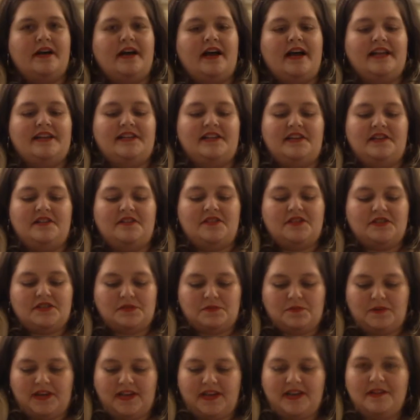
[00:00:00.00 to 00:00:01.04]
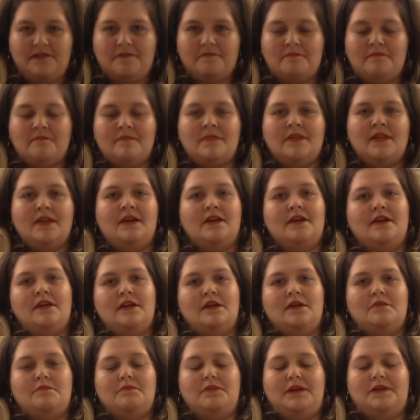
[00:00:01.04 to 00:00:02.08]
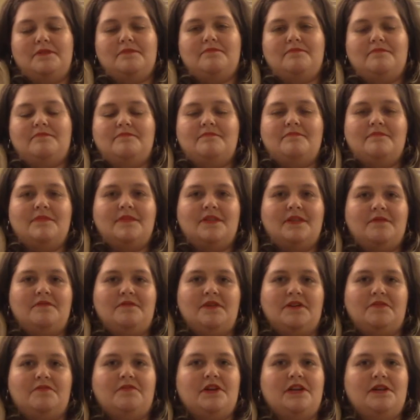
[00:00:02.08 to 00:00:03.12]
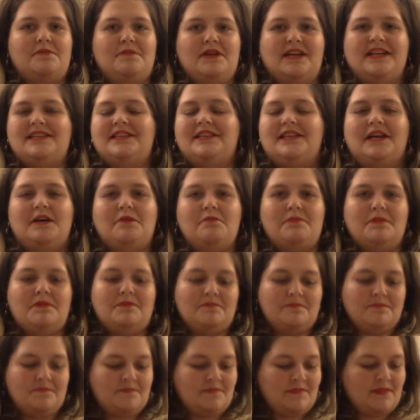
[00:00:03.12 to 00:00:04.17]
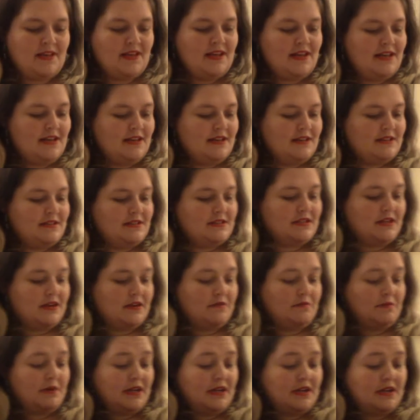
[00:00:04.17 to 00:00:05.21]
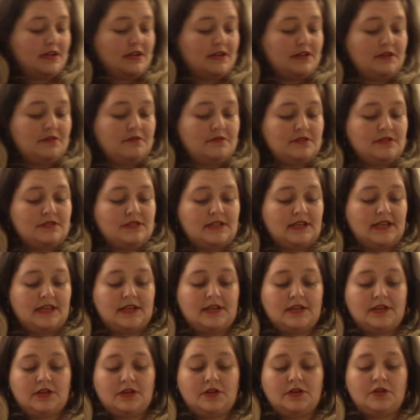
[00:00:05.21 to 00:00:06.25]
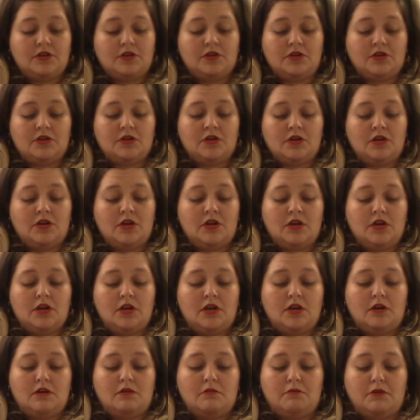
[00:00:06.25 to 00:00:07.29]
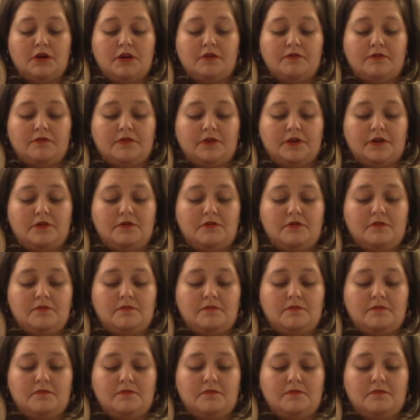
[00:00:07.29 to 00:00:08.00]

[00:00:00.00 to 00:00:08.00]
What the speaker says: I did it this way, but feel free to mix it up. So what you're going to do is take one fruit